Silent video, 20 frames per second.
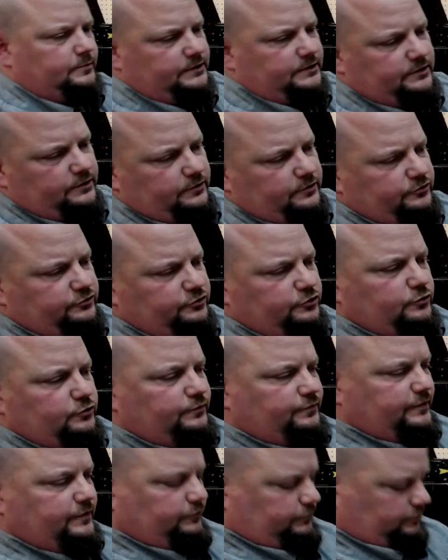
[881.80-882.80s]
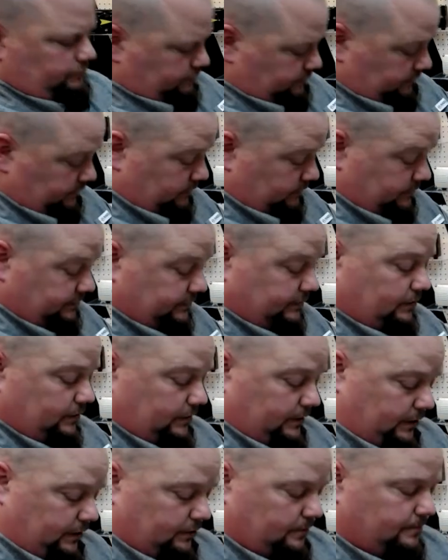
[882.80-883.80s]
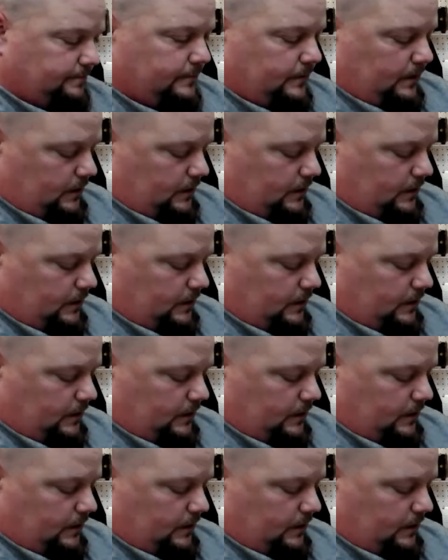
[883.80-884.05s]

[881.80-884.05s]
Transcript: there's 2 filters in this area here.